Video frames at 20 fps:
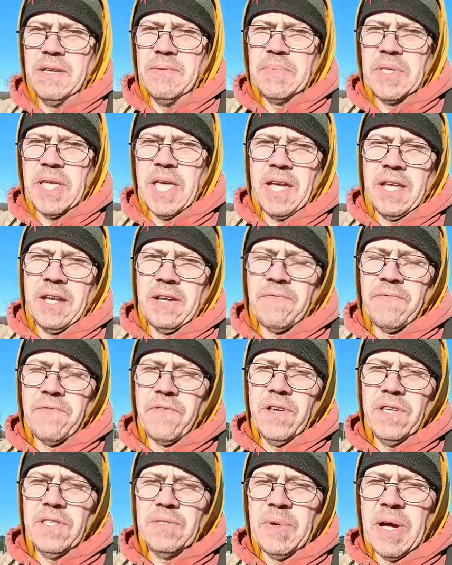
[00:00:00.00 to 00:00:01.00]
him taking the
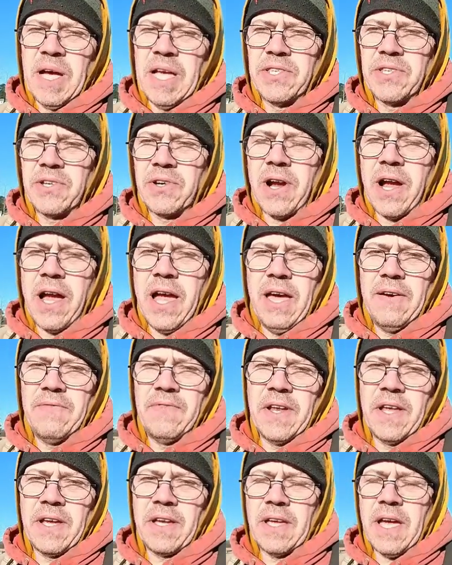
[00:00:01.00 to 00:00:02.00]
freeze miser, I,
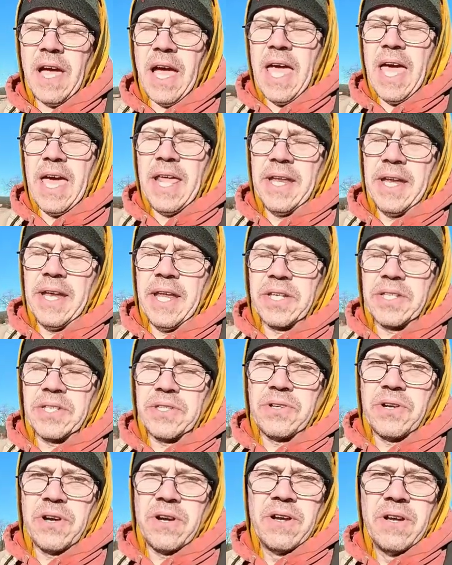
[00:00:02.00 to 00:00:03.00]
have an, I had an
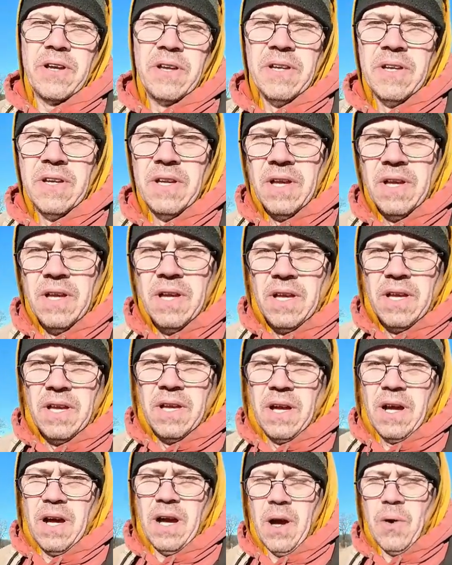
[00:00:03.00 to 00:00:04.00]
extra
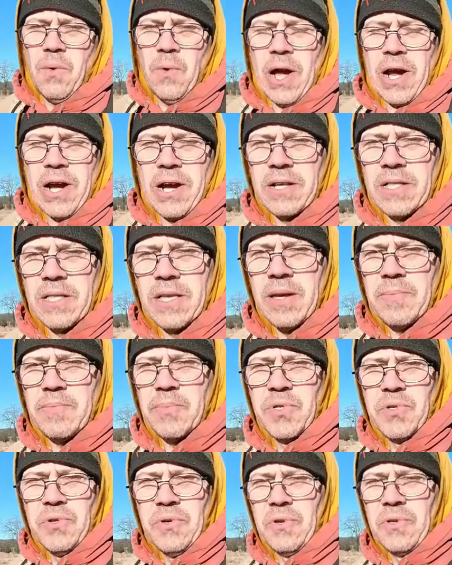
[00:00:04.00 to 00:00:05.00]
uh, wire
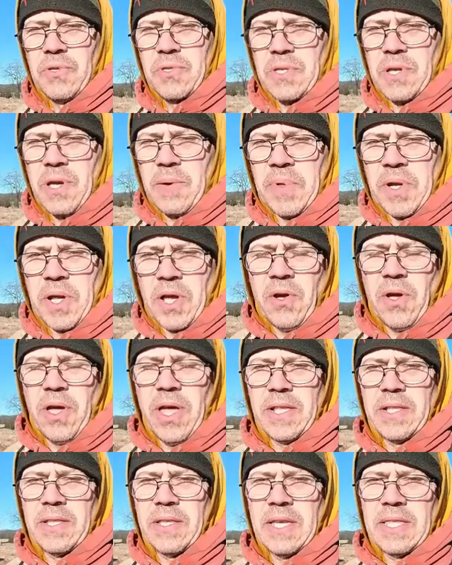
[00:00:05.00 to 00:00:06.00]
clamp tool. So I'm going to go
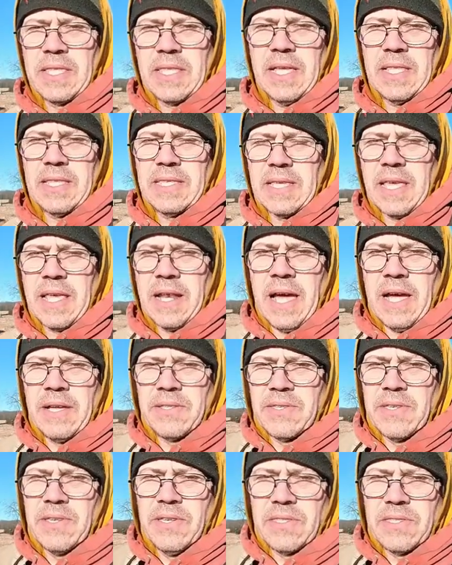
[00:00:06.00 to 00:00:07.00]
ahead and get that sent
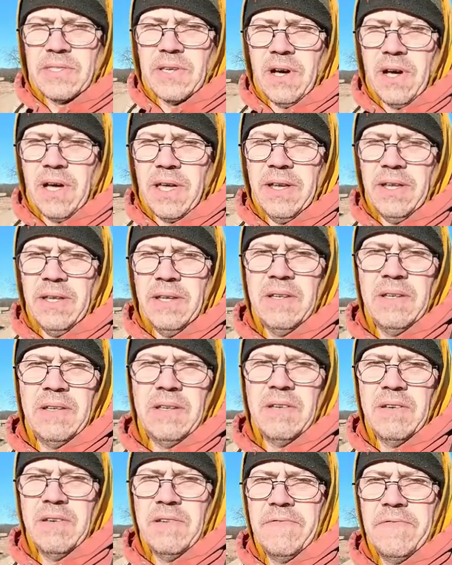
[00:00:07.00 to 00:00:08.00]
out to you, Todd.
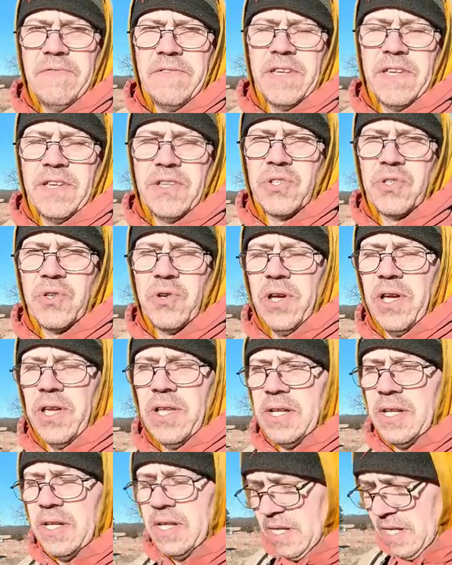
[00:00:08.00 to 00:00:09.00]
Hopefully you
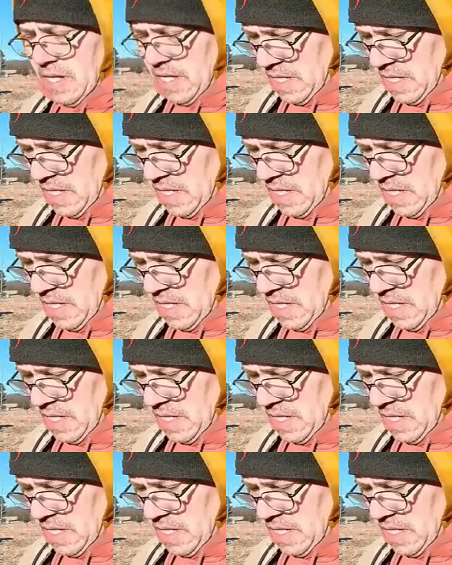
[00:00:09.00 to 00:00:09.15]
enjoy it.